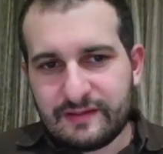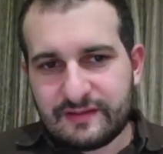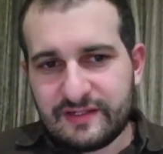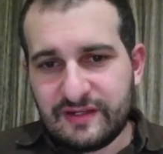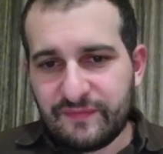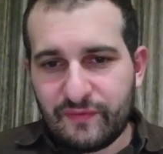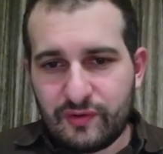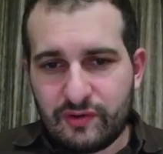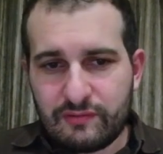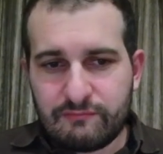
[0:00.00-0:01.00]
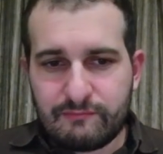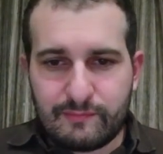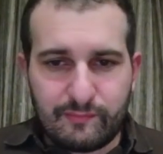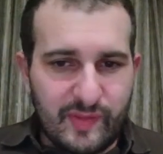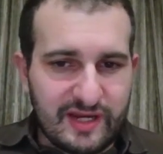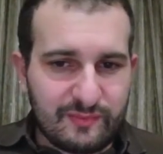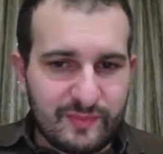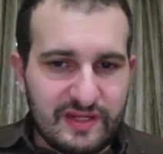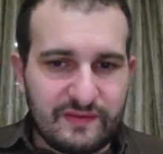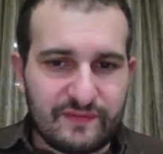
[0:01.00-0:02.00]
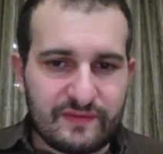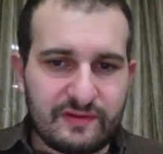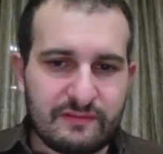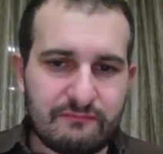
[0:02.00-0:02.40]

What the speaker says: d4 might be even